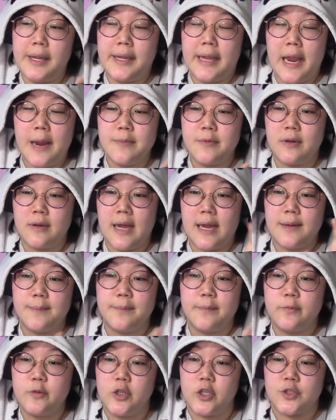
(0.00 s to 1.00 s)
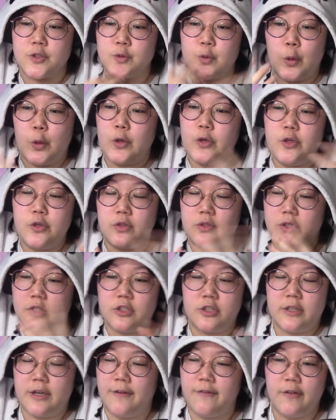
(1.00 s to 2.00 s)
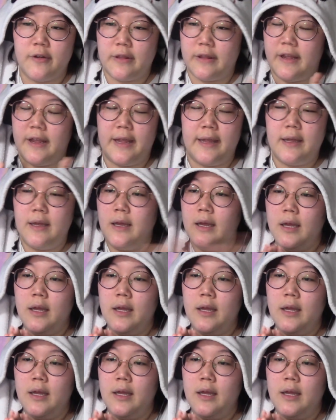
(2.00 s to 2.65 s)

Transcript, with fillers: it came to like the sword users and everything.